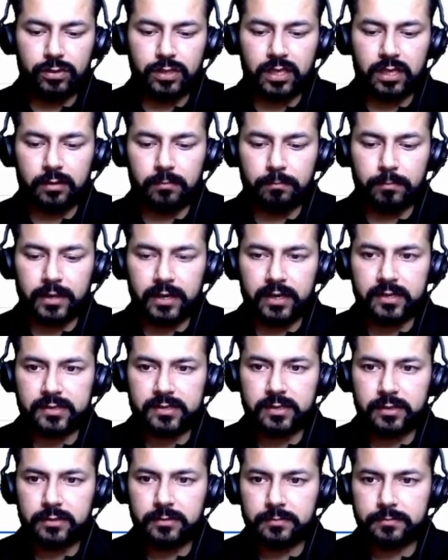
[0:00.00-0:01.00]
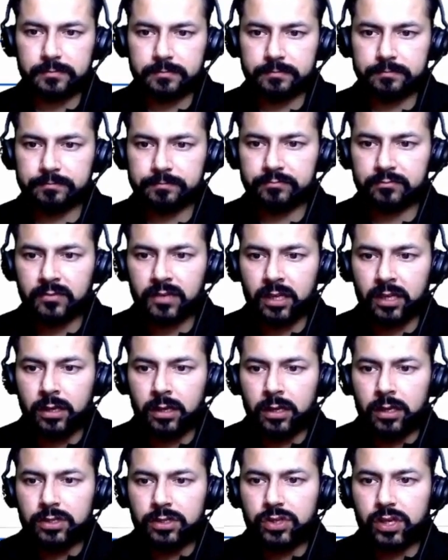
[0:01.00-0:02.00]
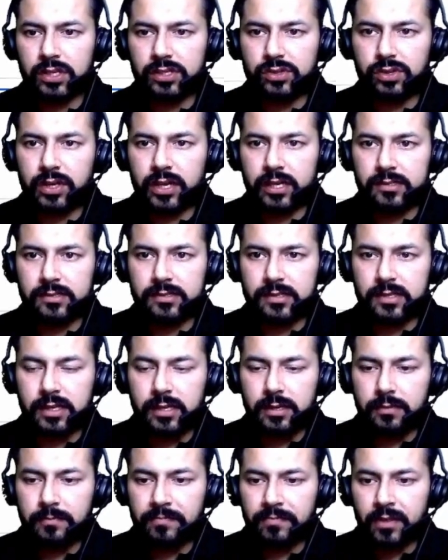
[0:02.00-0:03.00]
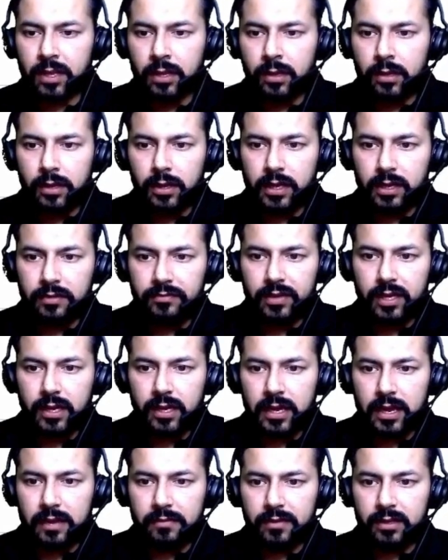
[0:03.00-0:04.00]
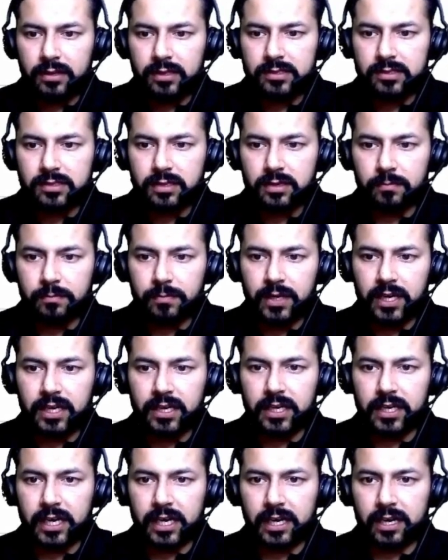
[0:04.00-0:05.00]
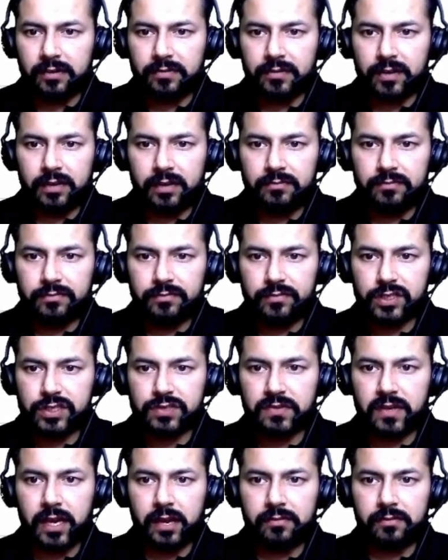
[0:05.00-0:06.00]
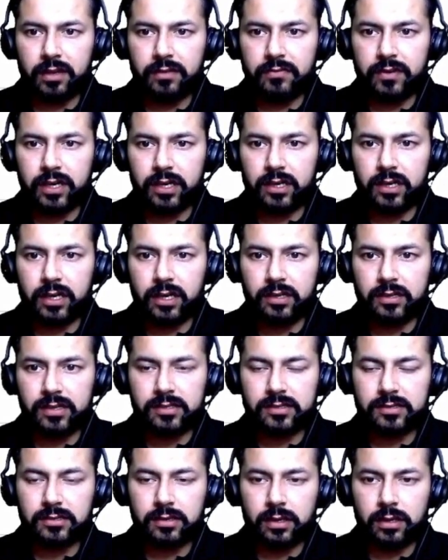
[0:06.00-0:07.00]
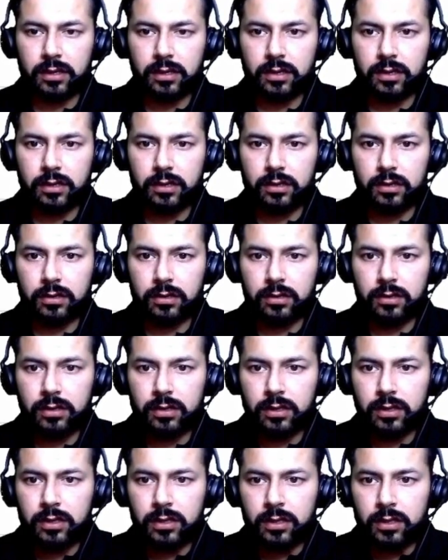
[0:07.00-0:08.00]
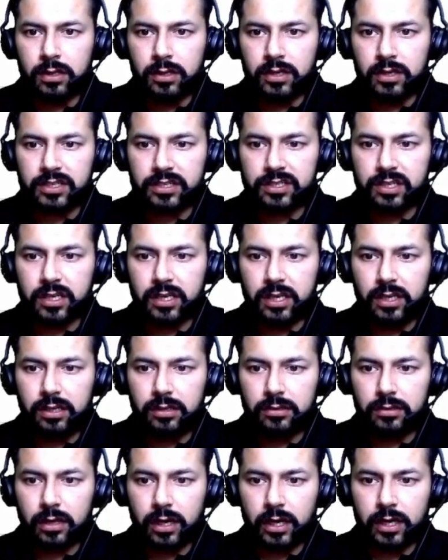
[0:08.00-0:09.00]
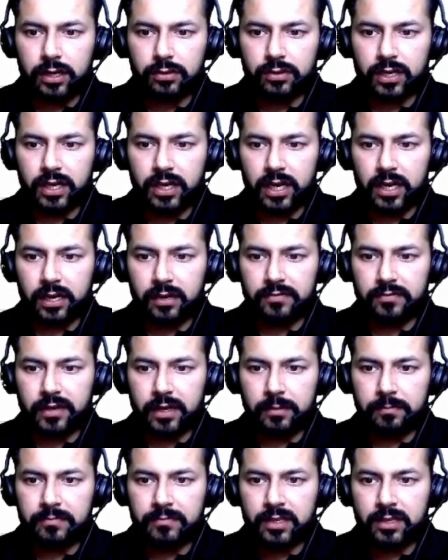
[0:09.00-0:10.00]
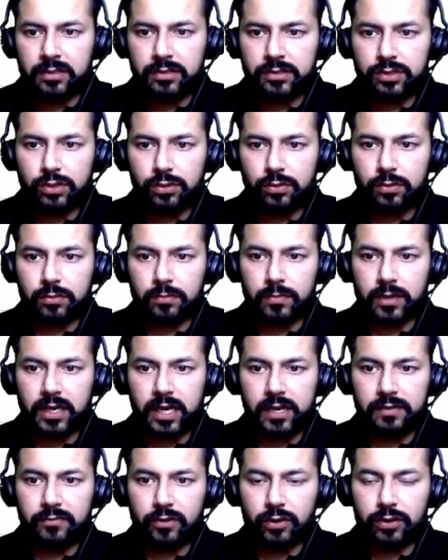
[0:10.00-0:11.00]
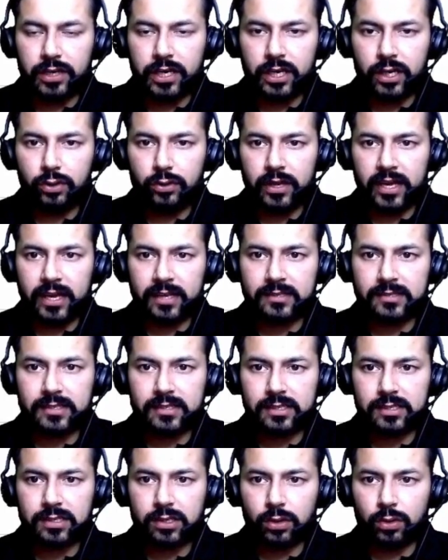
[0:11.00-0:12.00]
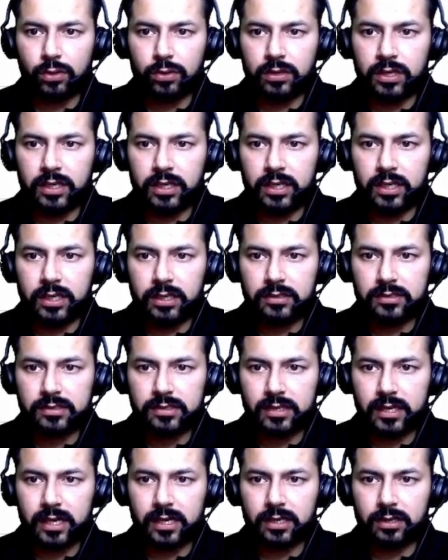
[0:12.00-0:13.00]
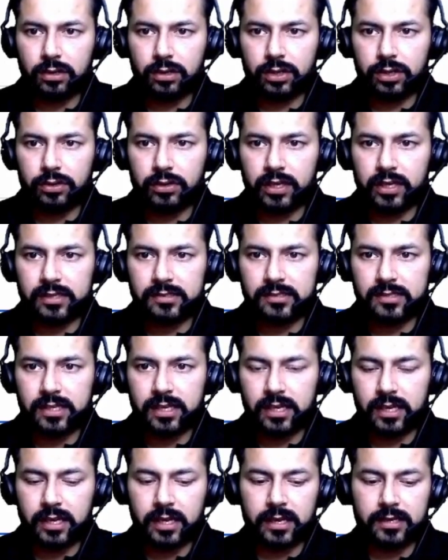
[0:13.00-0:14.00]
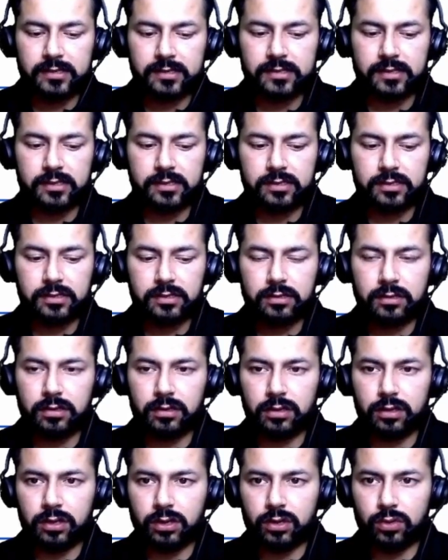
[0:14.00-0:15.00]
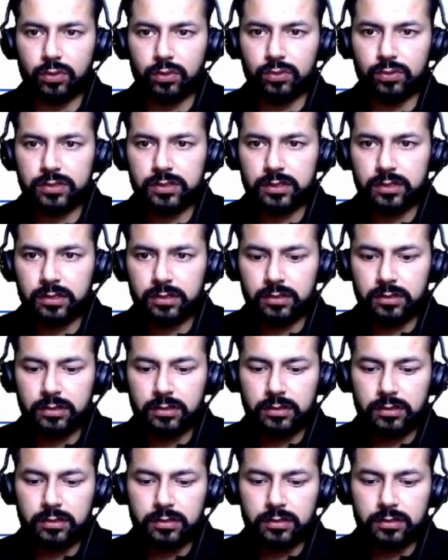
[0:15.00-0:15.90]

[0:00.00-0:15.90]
do the comparison. So as you can see, here we are having this complete data frame, which we have converted this dictionary into the data frame. So, but I wanted to access only, select, or you can say access rows